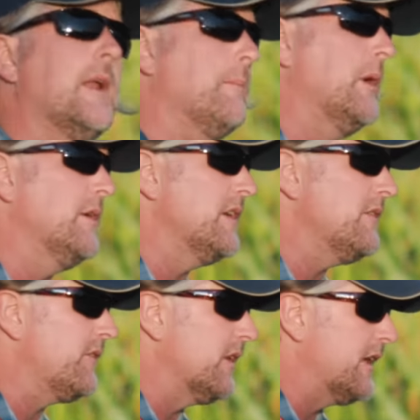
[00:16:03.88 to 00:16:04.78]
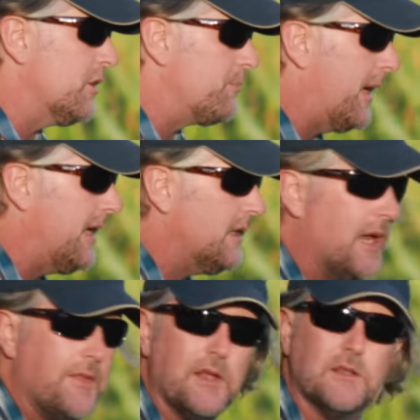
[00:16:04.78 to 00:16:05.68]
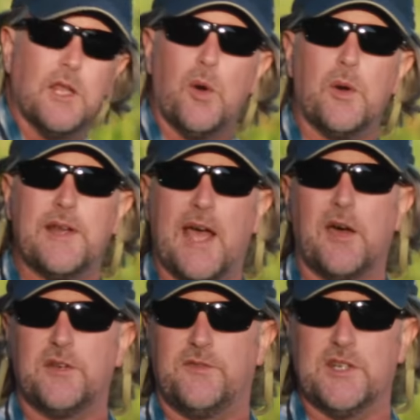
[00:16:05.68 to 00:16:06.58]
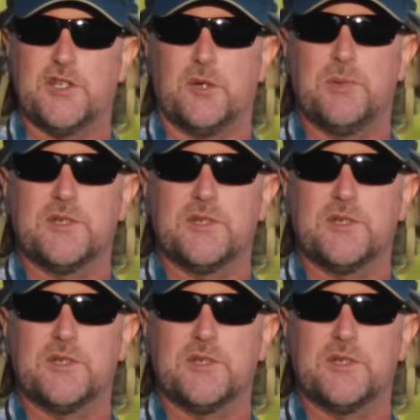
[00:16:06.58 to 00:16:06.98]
get it moving, fling your paint, and then lower down to fishing